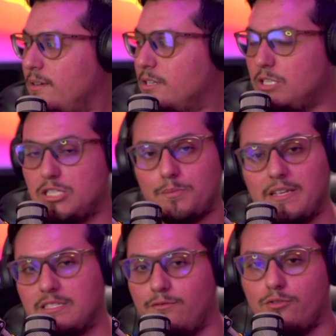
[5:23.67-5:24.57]
Couldn't
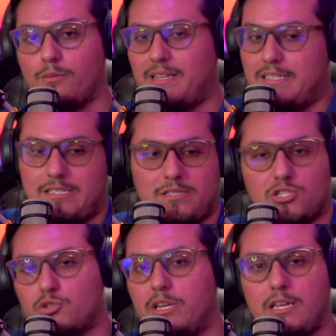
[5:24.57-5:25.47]
space the floor because he's
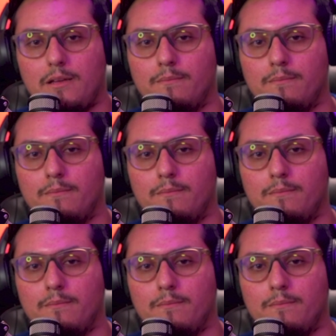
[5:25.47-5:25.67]
streaky.